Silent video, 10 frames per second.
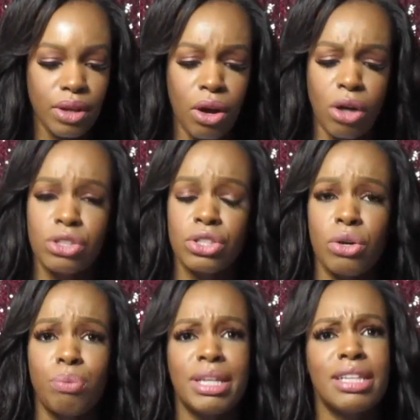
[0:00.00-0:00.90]

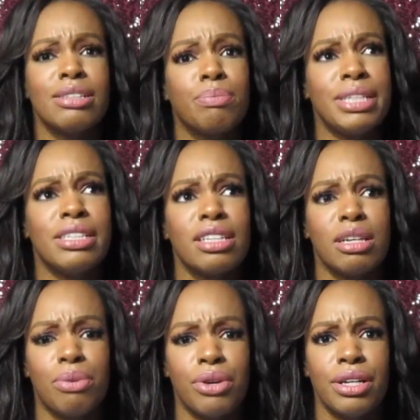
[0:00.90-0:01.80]
Also, be
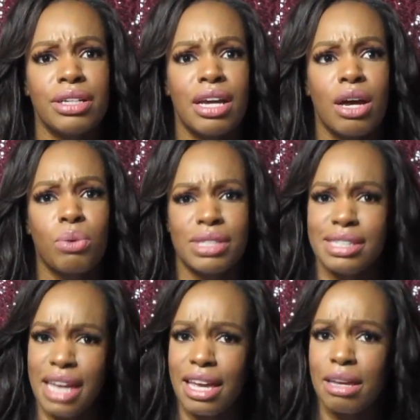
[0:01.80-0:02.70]
deliberate with
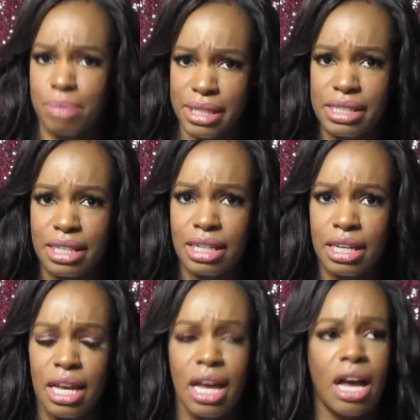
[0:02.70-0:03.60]
staying busy.
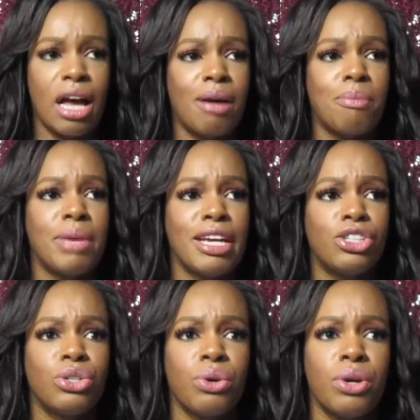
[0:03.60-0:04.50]
Make
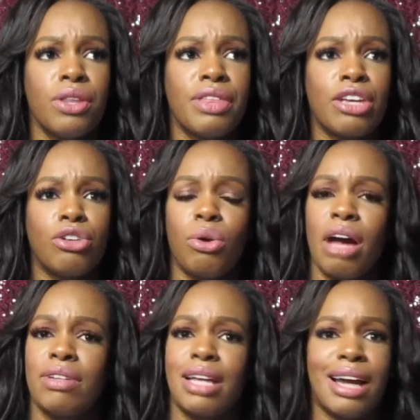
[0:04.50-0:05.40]
sure that you don't
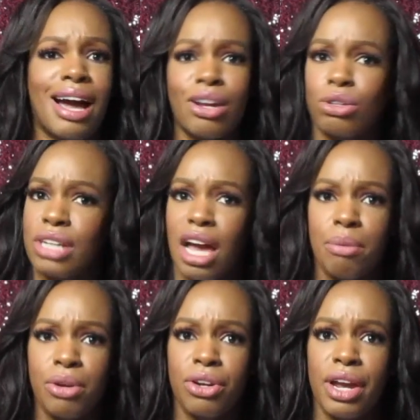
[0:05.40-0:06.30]
have a lot of idle
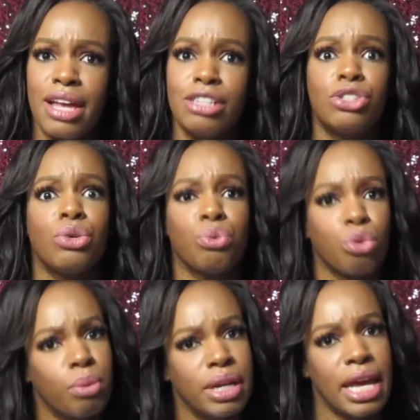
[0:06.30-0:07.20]
time on your hands to
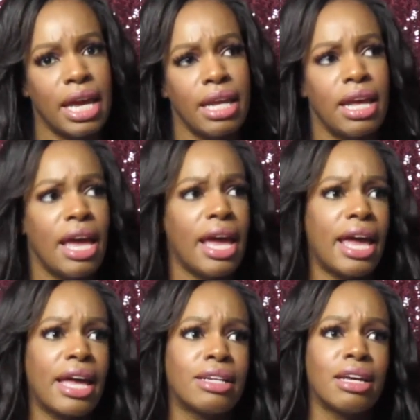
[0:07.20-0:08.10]
ruminate
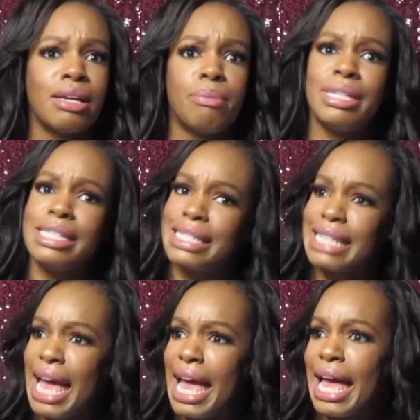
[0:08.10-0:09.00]
and be
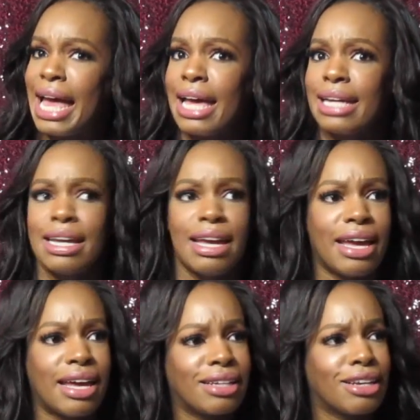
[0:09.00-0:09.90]
sad
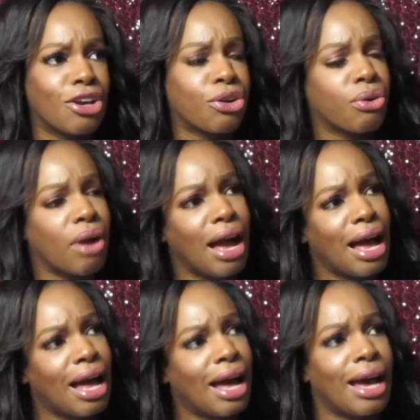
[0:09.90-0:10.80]
and
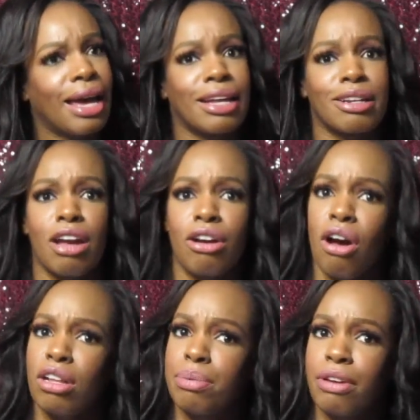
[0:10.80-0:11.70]
cry and
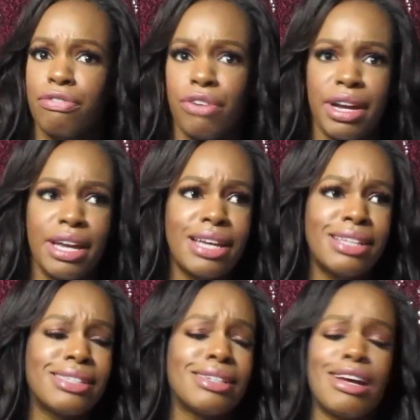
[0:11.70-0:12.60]
call up your
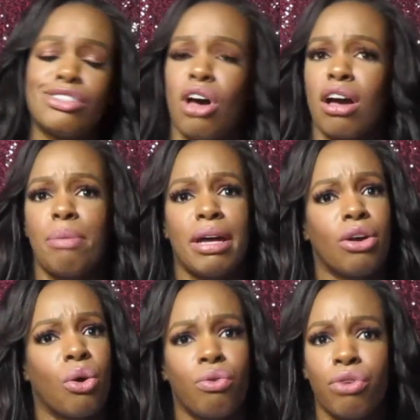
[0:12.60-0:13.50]
friends and talk about
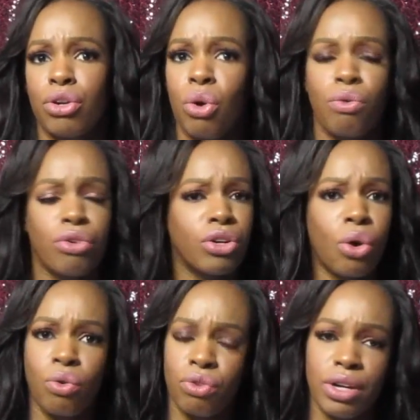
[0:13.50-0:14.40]
it over and over and
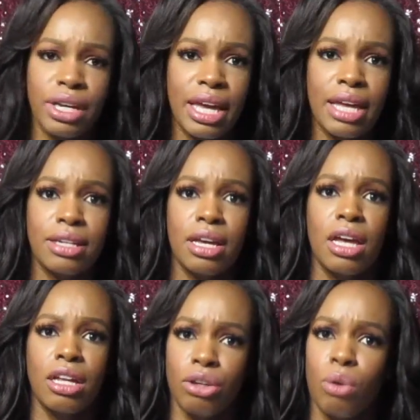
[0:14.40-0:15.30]
over again.
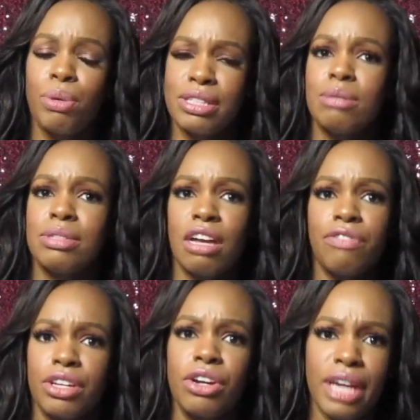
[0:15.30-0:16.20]
No, put some
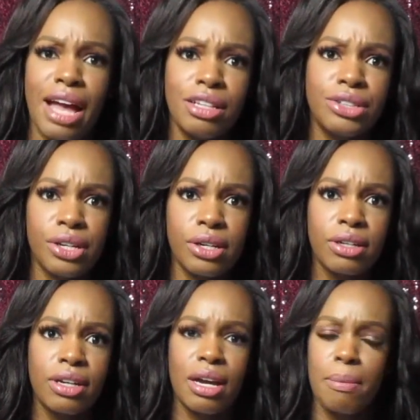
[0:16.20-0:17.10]
stuff in your calendar.
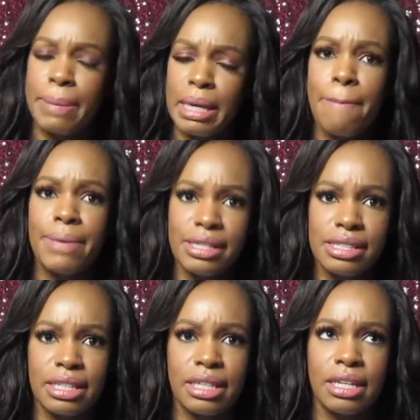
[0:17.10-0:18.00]
Be
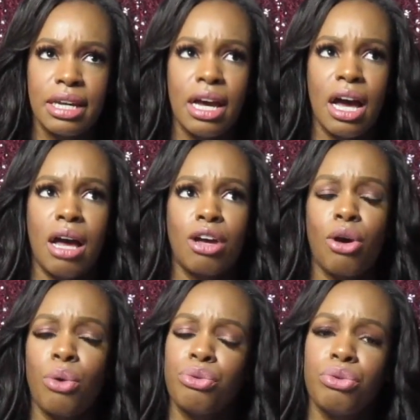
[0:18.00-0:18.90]
busy.
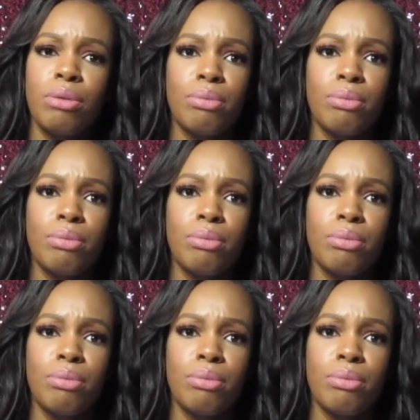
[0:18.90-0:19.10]
Go through the